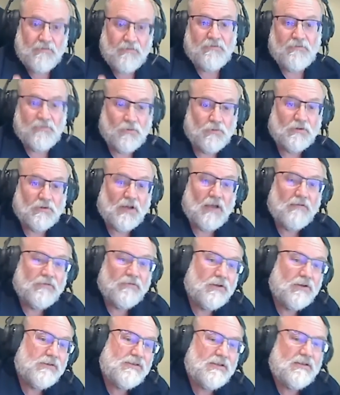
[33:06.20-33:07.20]
for
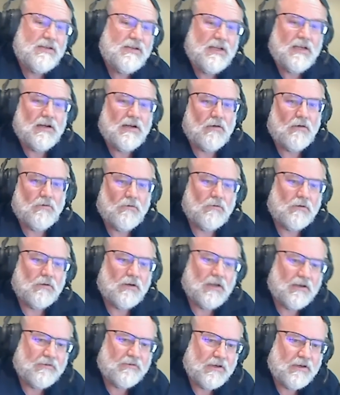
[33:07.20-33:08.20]
diversity in our
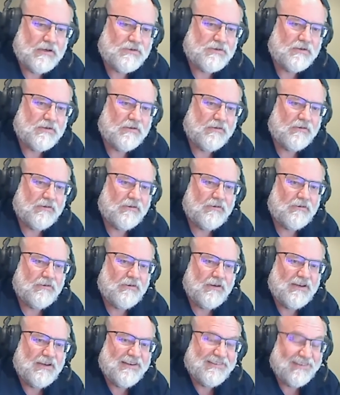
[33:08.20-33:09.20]
organizations?
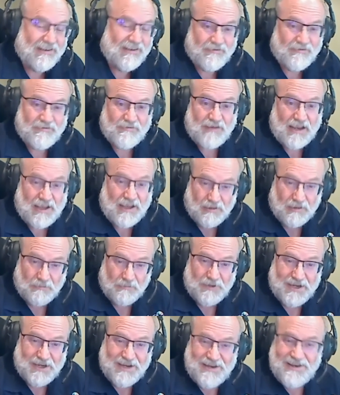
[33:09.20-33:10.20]
Is it
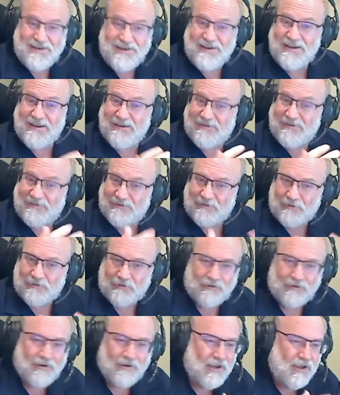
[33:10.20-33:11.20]
helping?
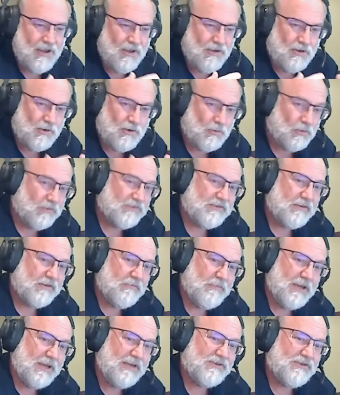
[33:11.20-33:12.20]
Or you also
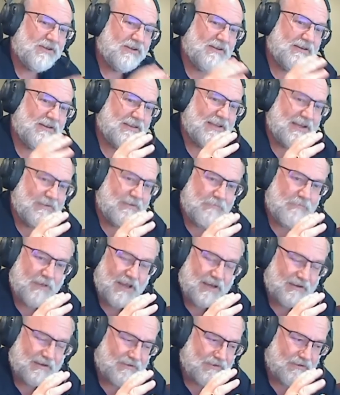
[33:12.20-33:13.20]
mentioned the
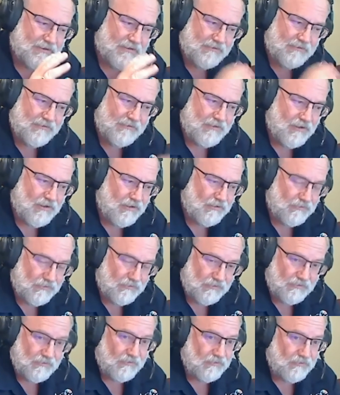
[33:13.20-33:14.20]
impact
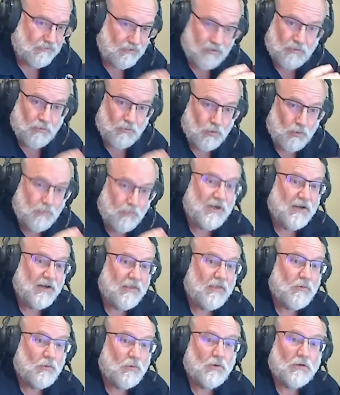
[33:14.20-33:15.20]
on women in
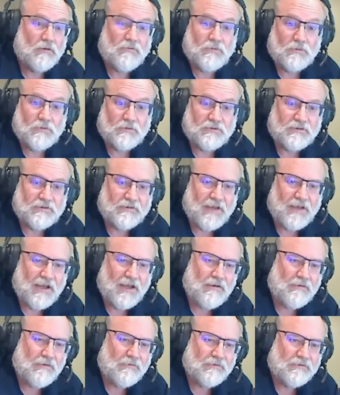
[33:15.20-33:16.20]
the workforce, and
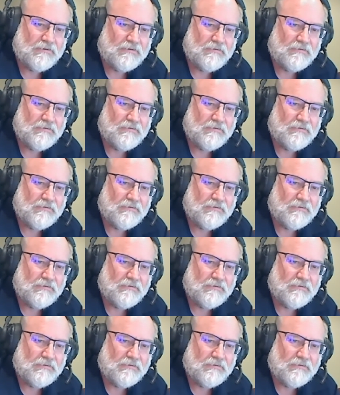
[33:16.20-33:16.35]
how